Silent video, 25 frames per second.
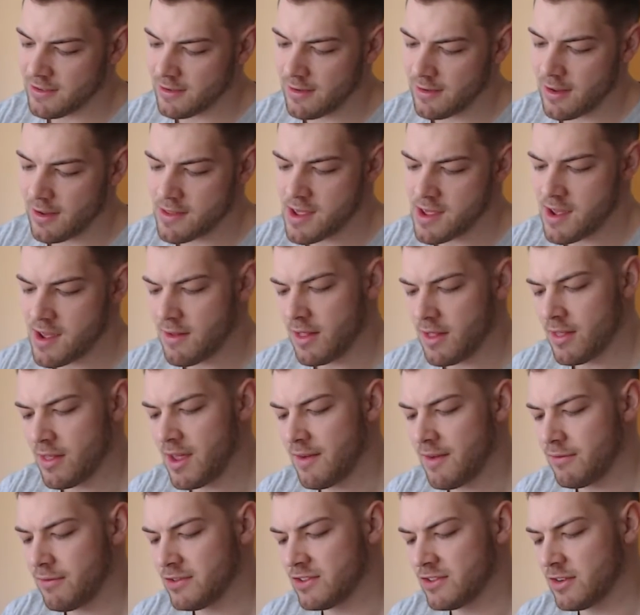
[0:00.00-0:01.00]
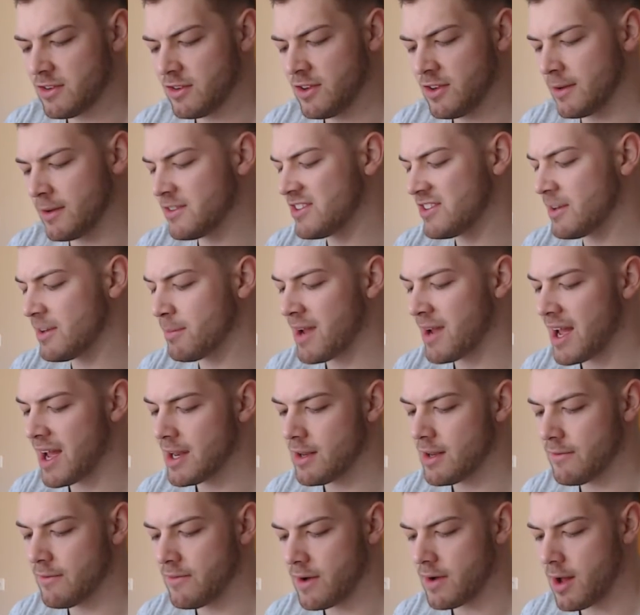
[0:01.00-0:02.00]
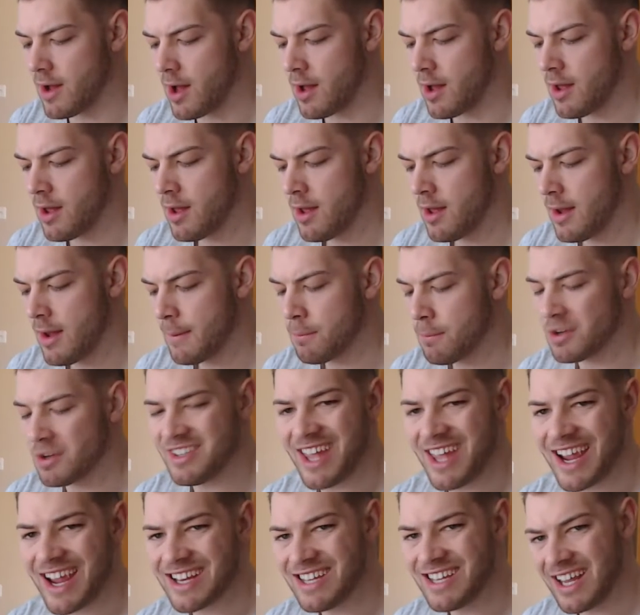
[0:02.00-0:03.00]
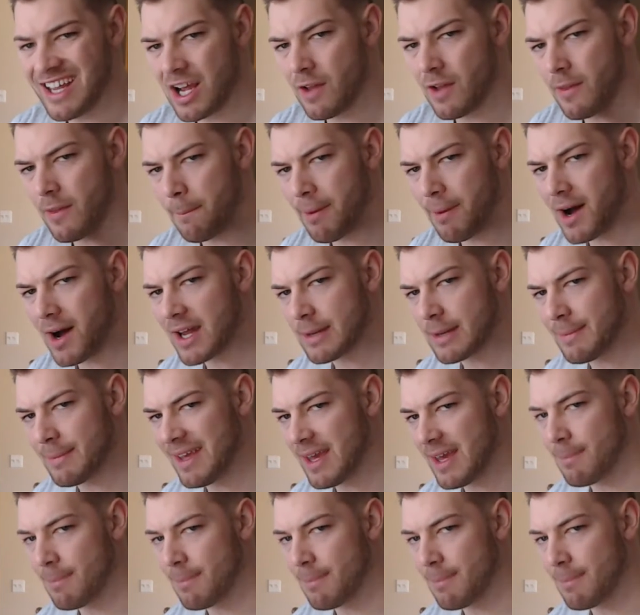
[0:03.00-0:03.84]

They've done some kind of protecting on the bottom here.